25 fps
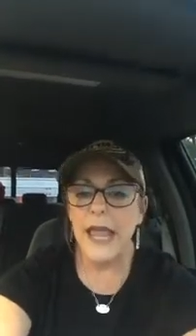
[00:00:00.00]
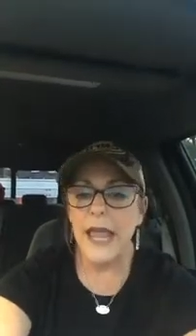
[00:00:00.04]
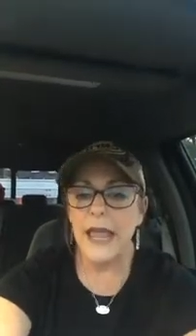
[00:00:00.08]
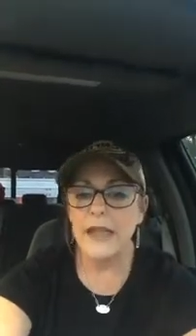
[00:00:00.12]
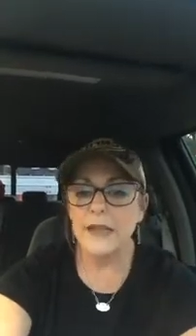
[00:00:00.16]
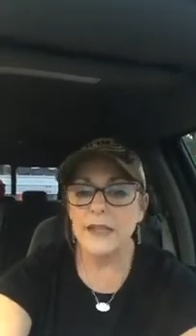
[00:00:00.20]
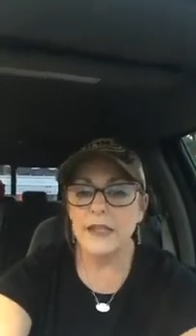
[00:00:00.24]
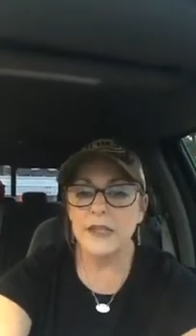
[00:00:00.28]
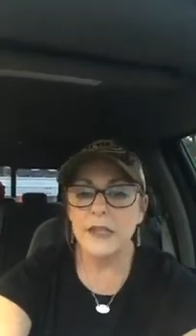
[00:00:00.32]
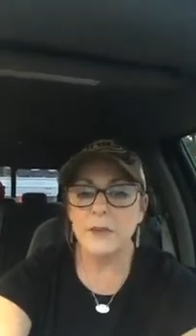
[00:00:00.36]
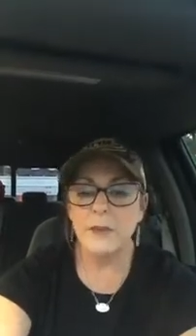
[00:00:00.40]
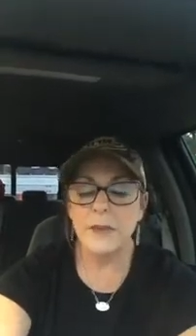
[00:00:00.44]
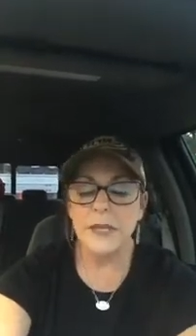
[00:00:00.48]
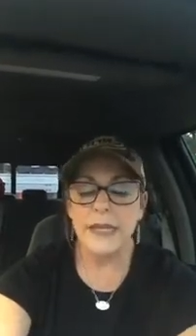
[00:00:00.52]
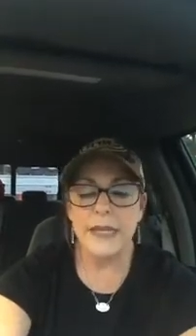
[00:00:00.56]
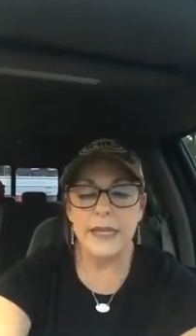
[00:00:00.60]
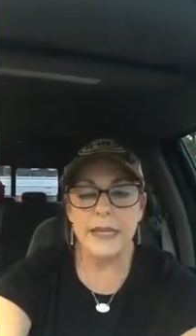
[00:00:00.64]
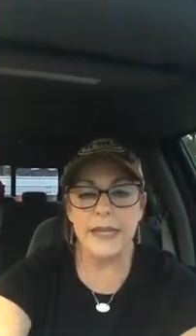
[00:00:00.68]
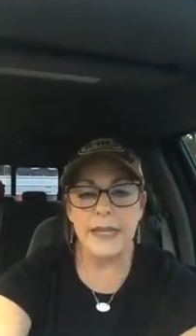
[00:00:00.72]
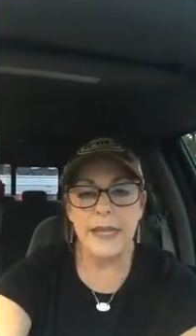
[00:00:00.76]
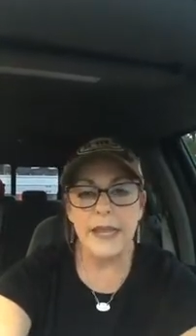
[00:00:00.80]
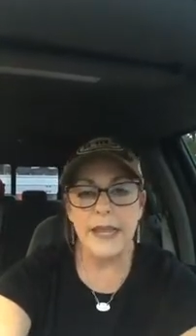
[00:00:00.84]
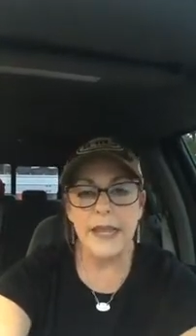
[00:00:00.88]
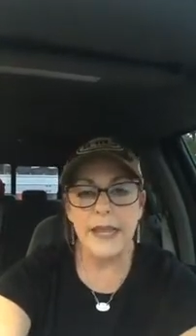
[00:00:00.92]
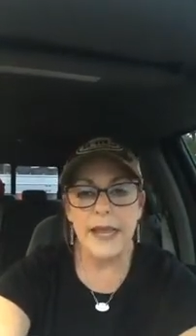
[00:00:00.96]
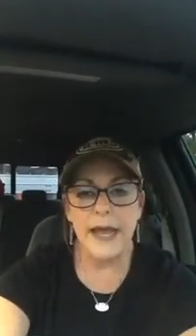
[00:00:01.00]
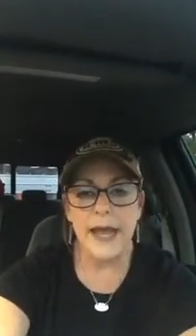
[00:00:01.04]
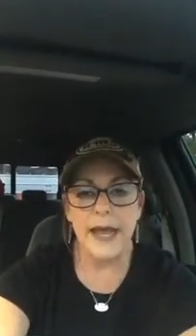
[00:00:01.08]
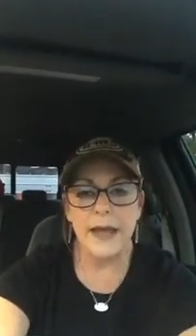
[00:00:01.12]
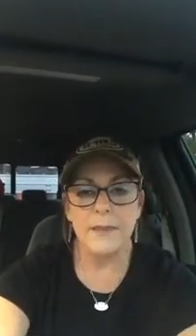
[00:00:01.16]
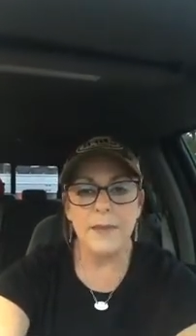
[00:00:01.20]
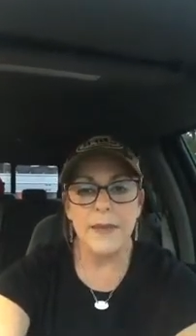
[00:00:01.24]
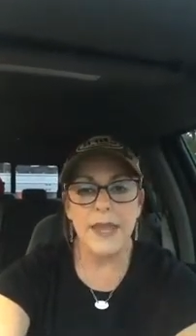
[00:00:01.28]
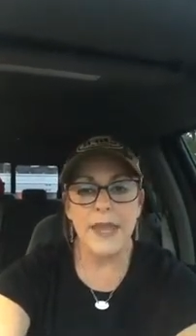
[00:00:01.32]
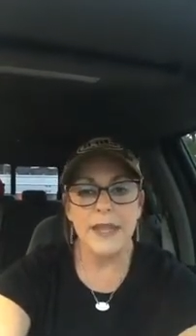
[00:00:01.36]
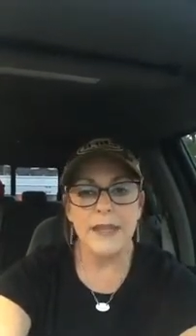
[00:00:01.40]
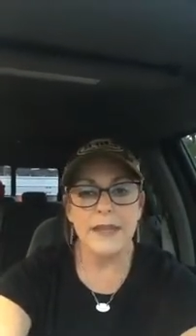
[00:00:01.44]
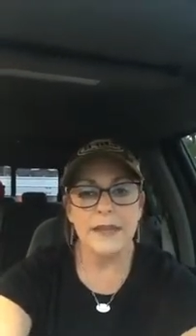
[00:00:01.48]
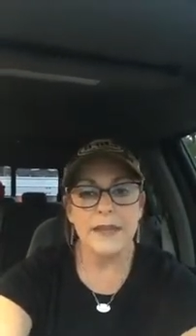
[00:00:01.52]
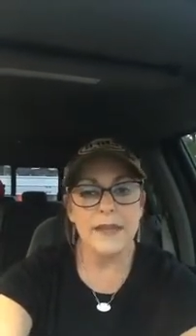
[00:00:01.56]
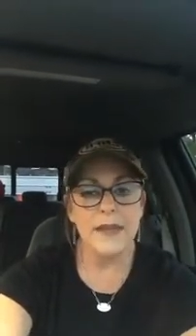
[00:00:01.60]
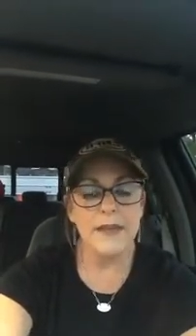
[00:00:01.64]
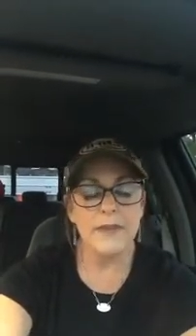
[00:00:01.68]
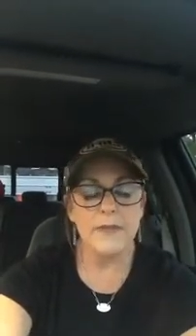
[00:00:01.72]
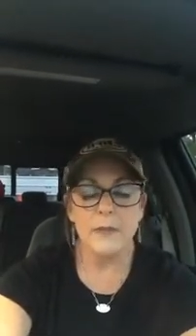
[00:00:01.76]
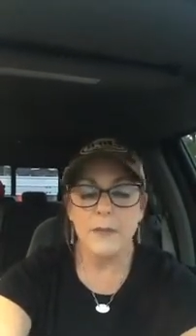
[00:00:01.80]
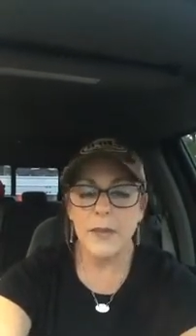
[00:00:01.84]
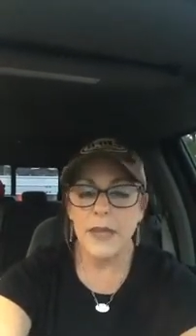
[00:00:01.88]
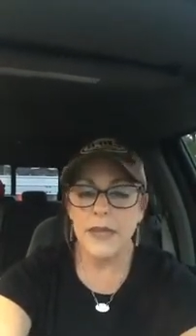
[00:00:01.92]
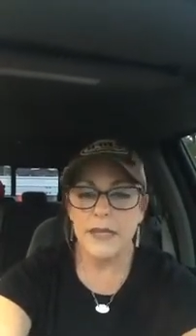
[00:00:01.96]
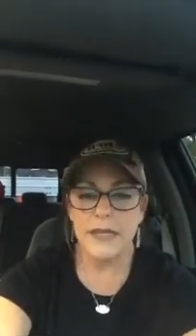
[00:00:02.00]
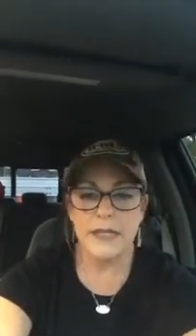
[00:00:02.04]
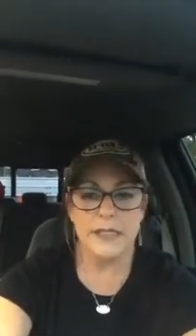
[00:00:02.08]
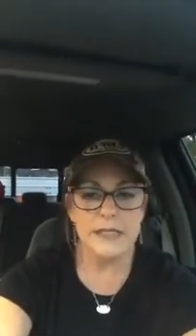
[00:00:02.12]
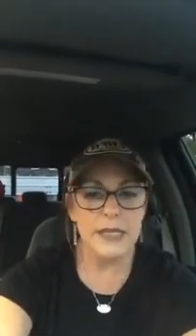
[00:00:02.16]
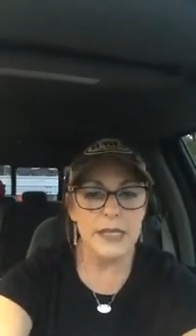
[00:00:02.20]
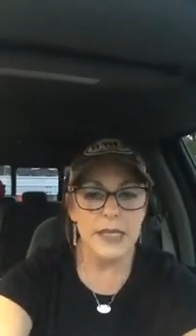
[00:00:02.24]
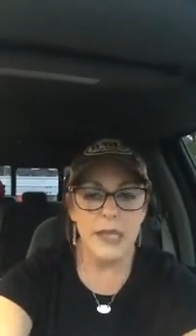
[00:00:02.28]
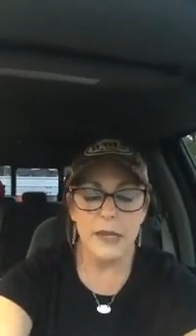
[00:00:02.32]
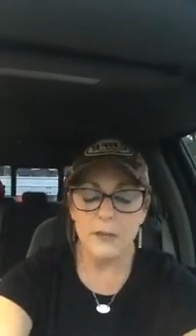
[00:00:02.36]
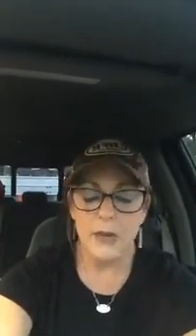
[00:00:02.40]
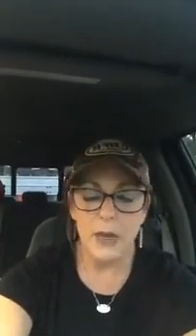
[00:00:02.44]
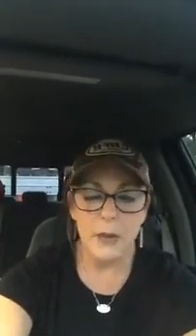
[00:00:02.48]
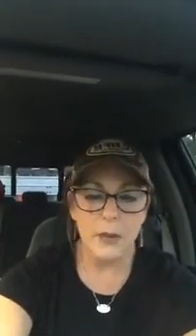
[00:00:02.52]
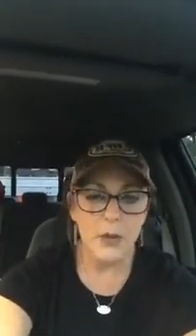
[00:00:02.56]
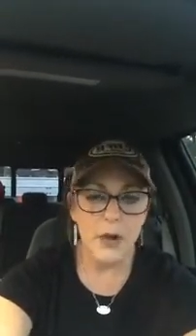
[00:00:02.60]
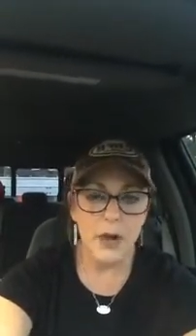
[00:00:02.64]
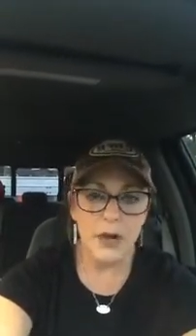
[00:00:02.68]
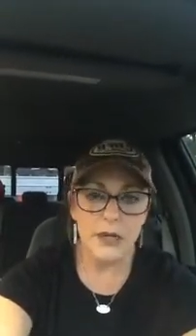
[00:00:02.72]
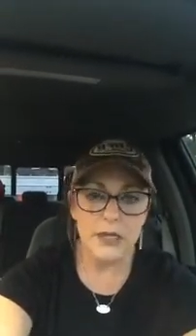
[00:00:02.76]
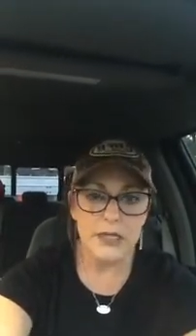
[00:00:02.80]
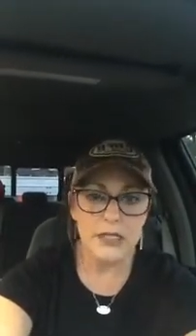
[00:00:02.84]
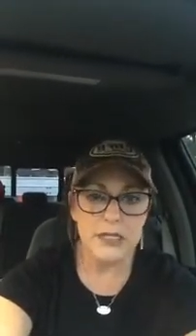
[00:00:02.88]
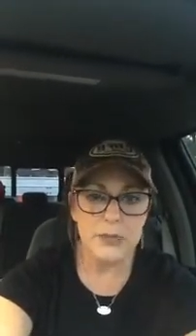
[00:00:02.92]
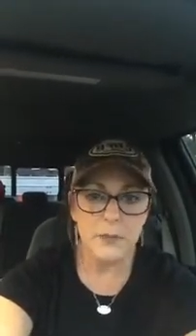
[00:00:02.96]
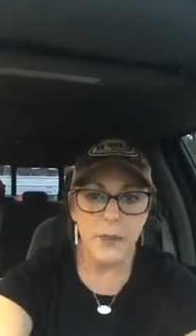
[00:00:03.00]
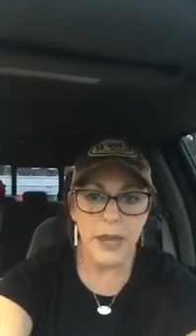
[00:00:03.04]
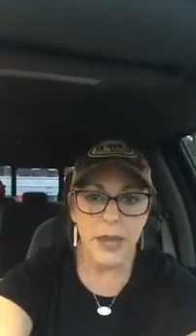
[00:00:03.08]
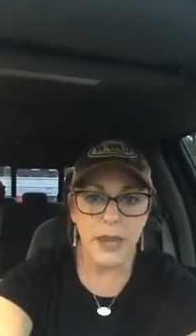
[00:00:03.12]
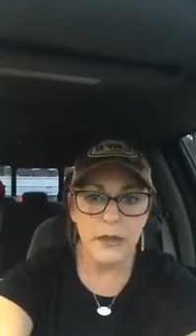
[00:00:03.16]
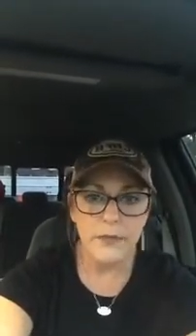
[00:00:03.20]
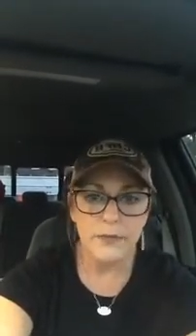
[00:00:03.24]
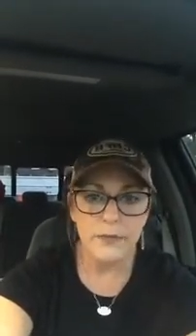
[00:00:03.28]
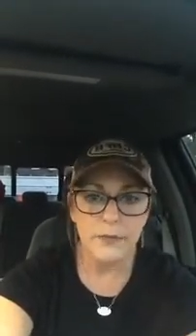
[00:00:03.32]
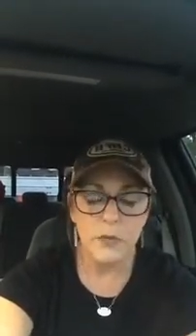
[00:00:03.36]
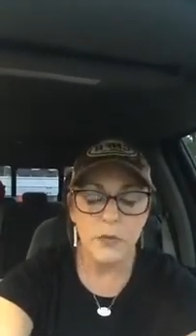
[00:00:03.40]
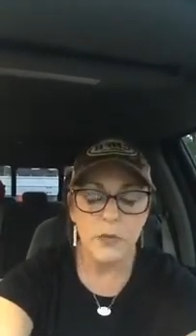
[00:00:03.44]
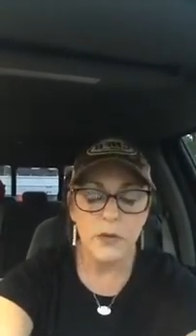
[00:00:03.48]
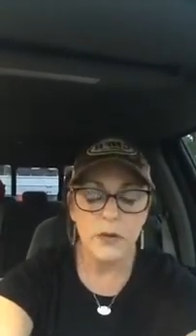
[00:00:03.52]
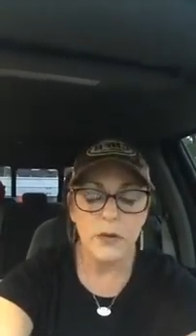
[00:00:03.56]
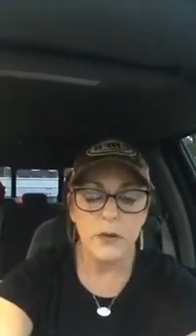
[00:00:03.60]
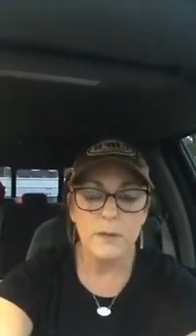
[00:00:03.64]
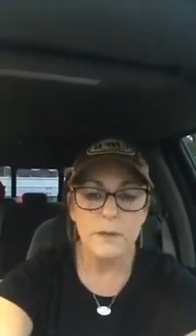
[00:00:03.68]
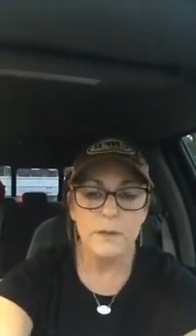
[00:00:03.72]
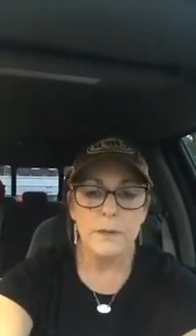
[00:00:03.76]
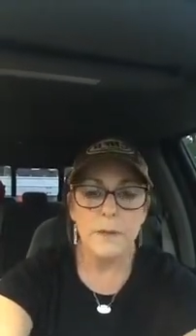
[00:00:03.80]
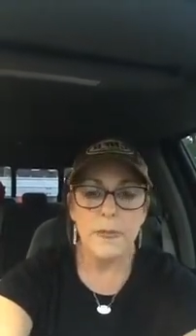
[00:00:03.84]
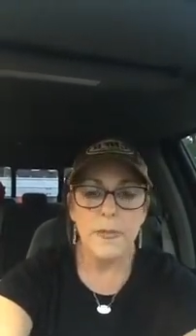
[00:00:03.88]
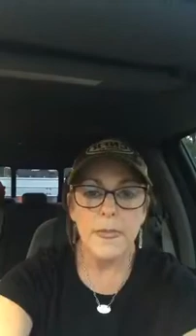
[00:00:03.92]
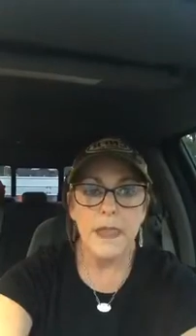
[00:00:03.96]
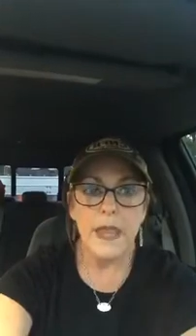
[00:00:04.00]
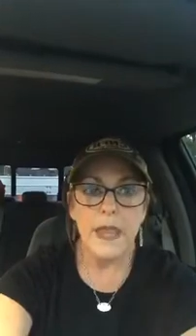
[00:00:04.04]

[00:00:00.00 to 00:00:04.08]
And in the beginning, I made enough money to get my products paid for.